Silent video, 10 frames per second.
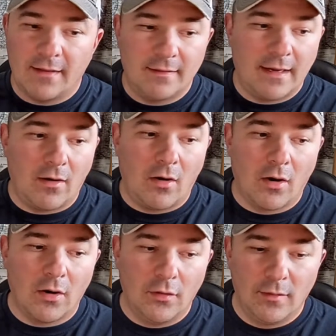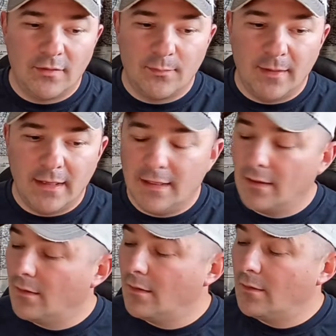They are USB
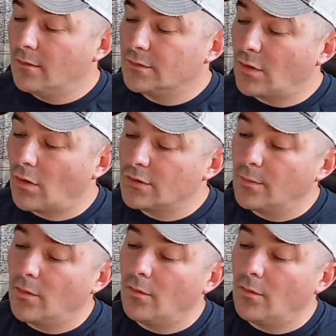chargeable.